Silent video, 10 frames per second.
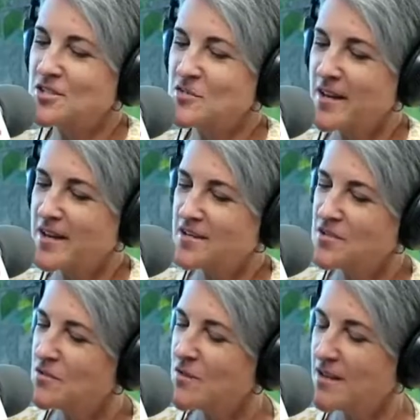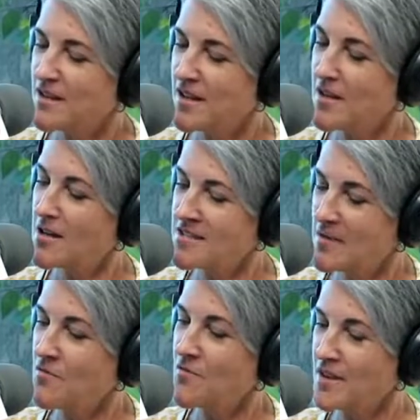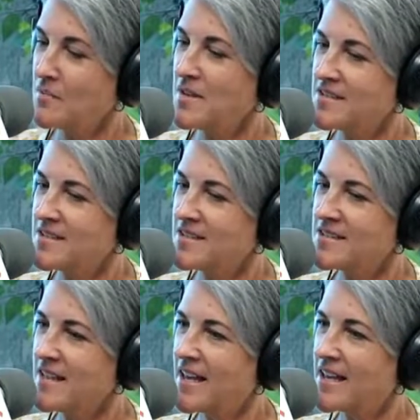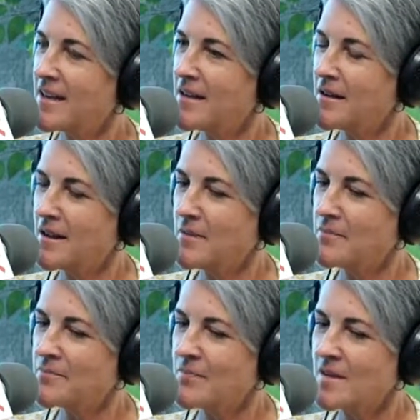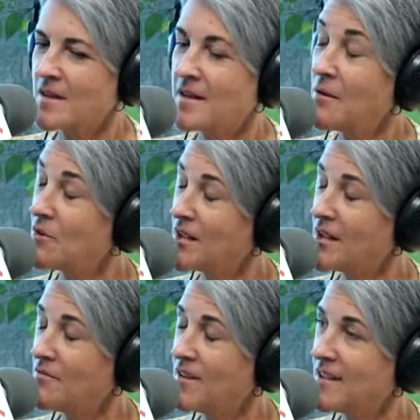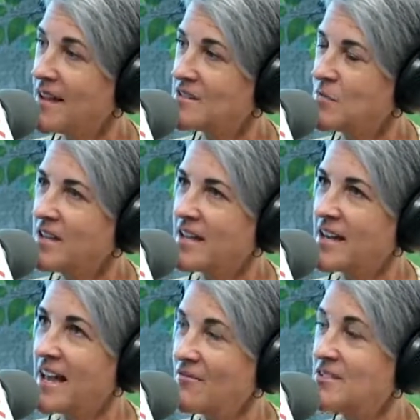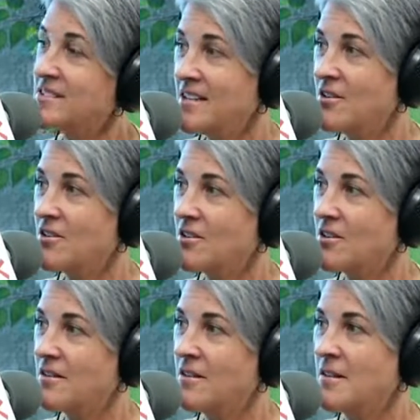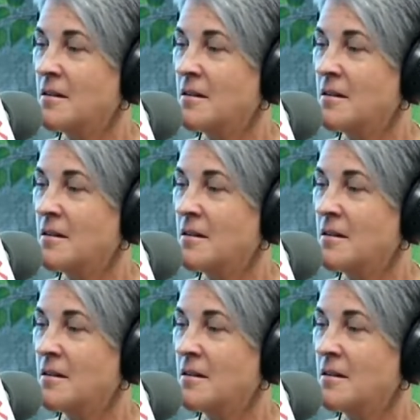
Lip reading: ran into a longtime friend in business at a networking event last week, and I haven't seen her.